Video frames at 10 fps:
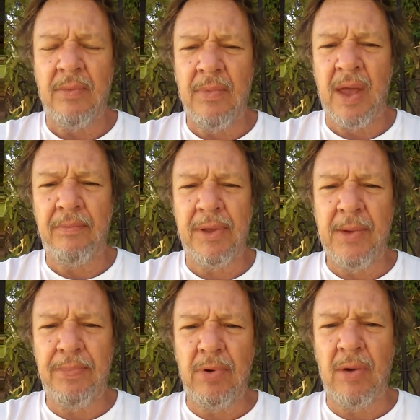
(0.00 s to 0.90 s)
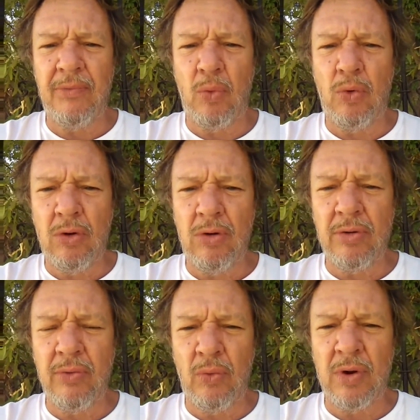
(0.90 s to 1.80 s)
and people of the
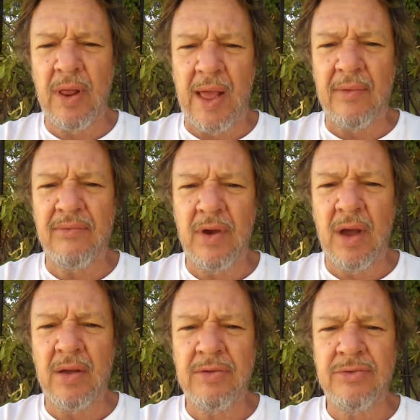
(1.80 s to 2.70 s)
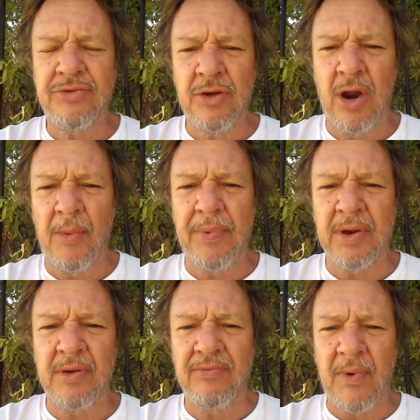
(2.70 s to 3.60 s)
world would have stood up
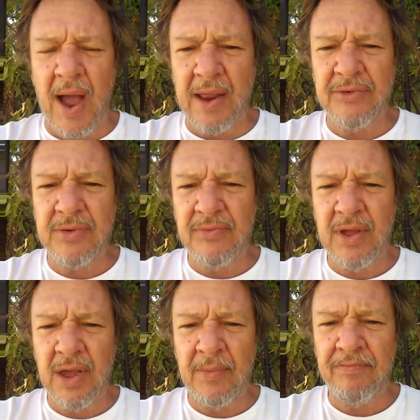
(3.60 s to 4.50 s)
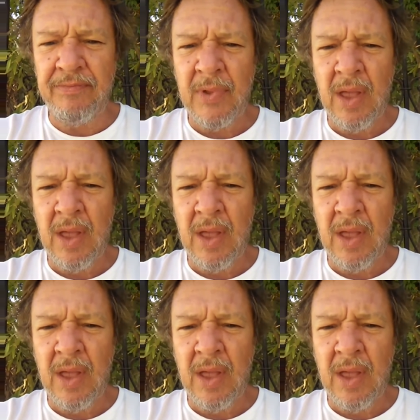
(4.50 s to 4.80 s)
in defiance of him,